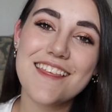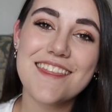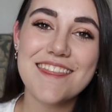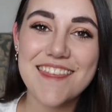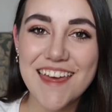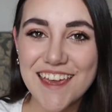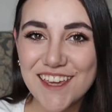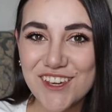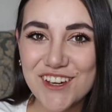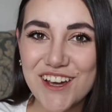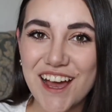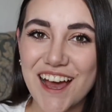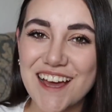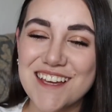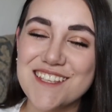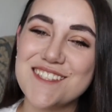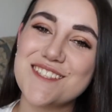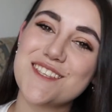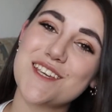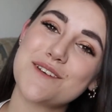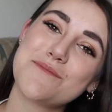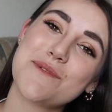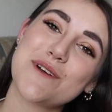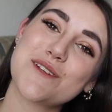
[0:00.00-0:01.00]
Thank you
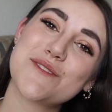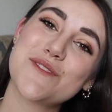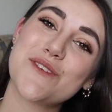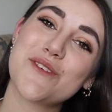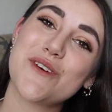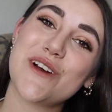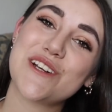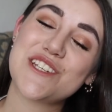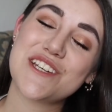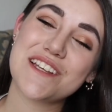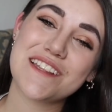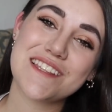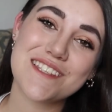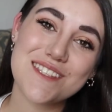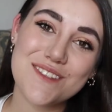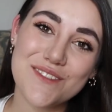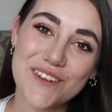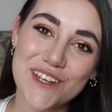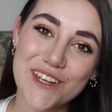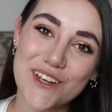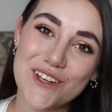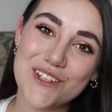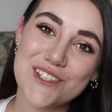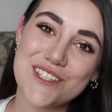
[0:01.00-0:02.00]
guys so much for watching this
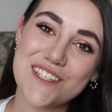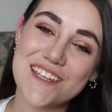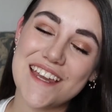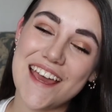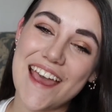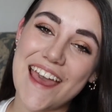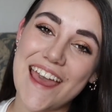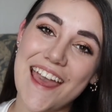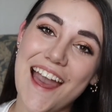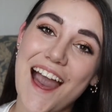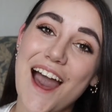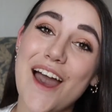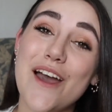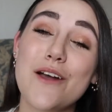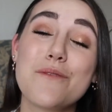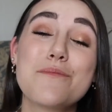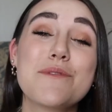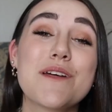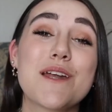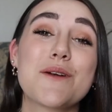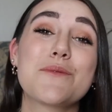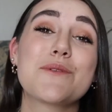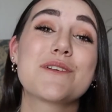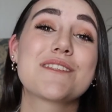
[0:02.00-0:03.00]
video today. I
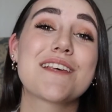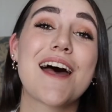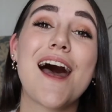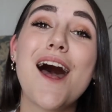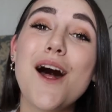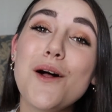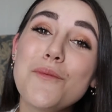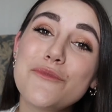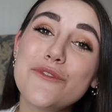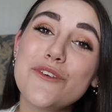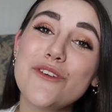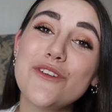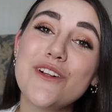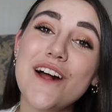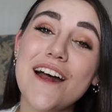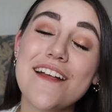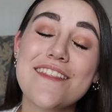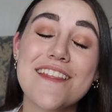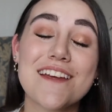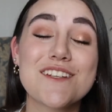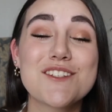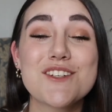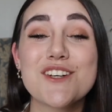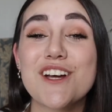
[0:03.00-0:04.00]
hope that it was helpful
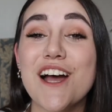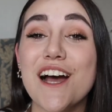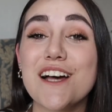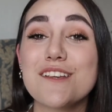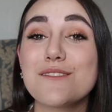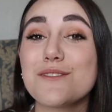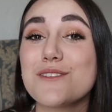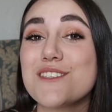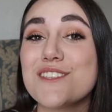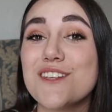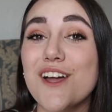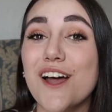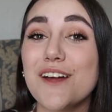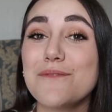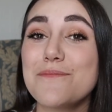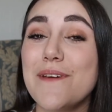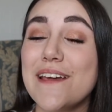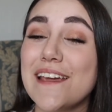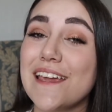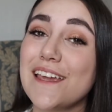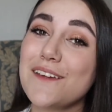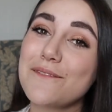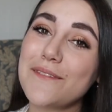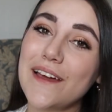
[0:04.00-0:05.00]
and that you guys will start
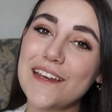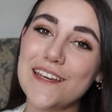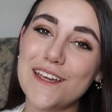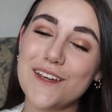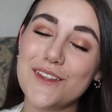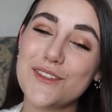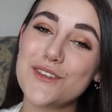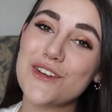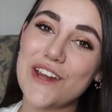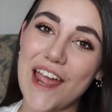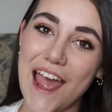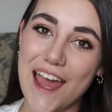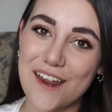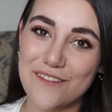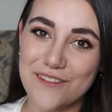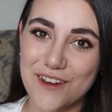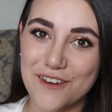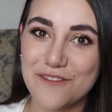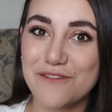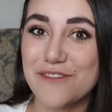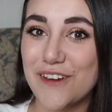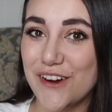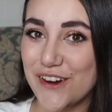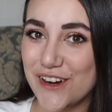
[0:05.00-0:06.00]
making money through
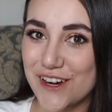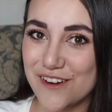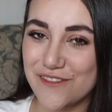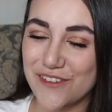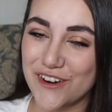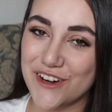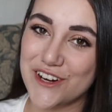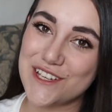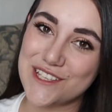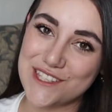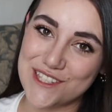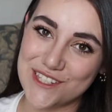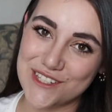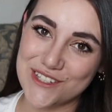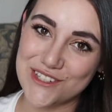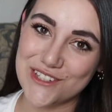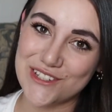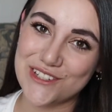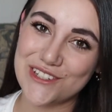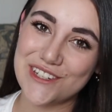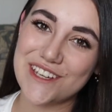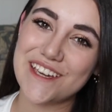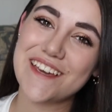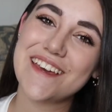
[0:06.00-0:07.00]
Canva very
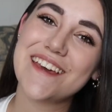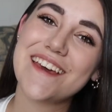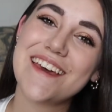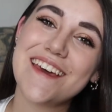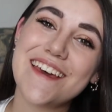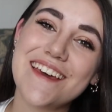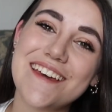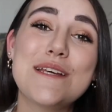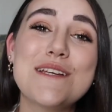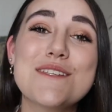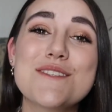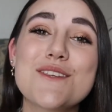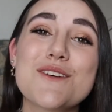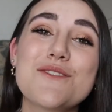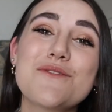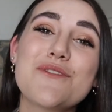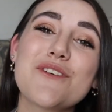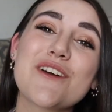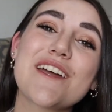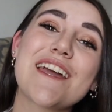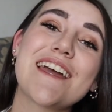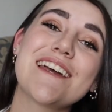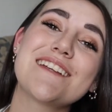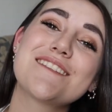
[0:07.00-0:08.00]
soon. Please don't
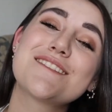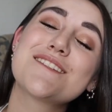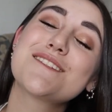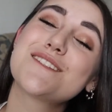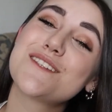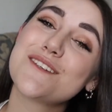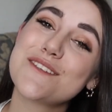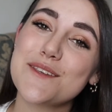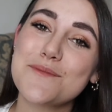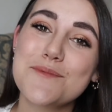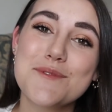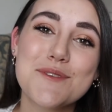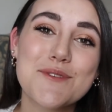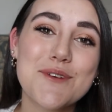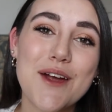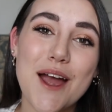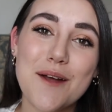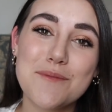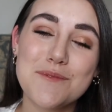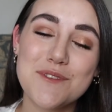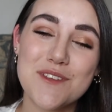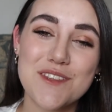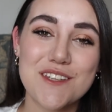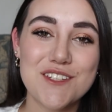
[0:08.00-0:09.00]
forget to
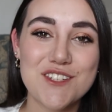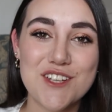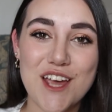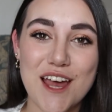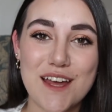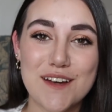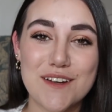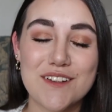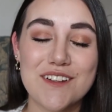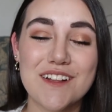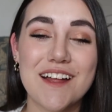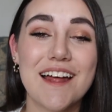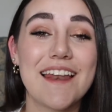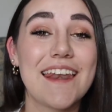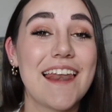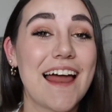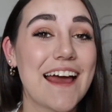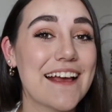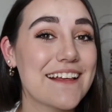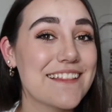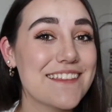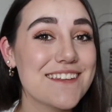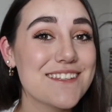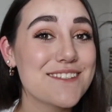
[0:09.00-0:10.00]
subscribe to the channel,
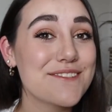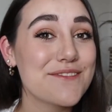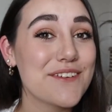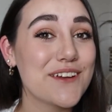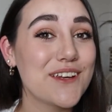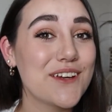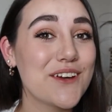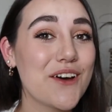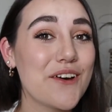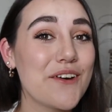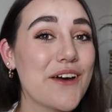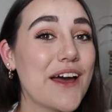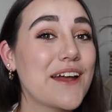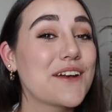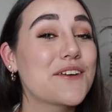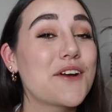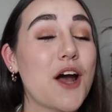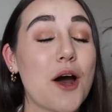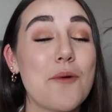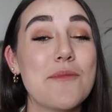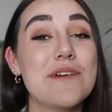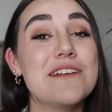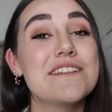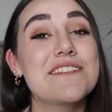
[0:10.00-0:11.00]
like this video, and
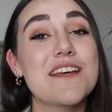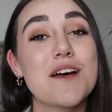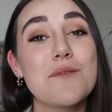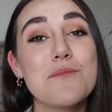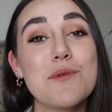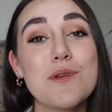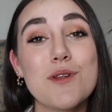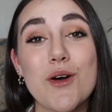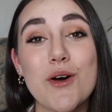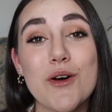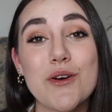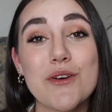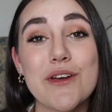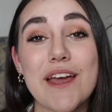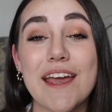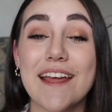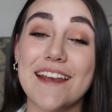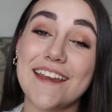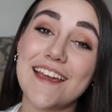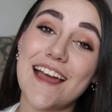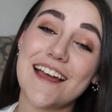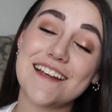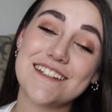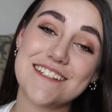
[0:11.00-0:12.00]
comment down below
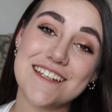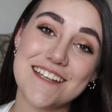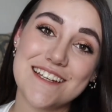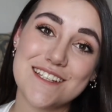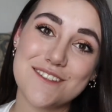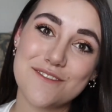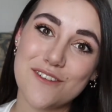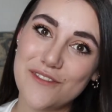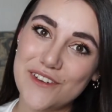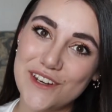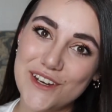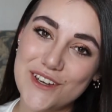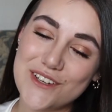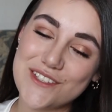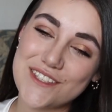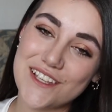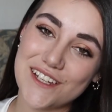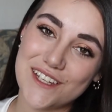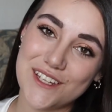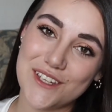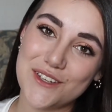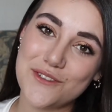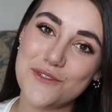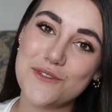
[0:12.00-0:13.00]
any ideas for videos
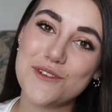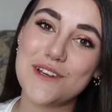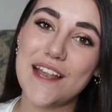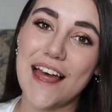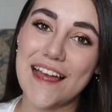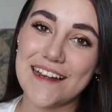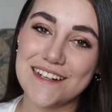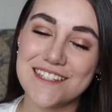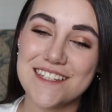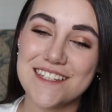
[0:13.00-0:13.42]
that you would like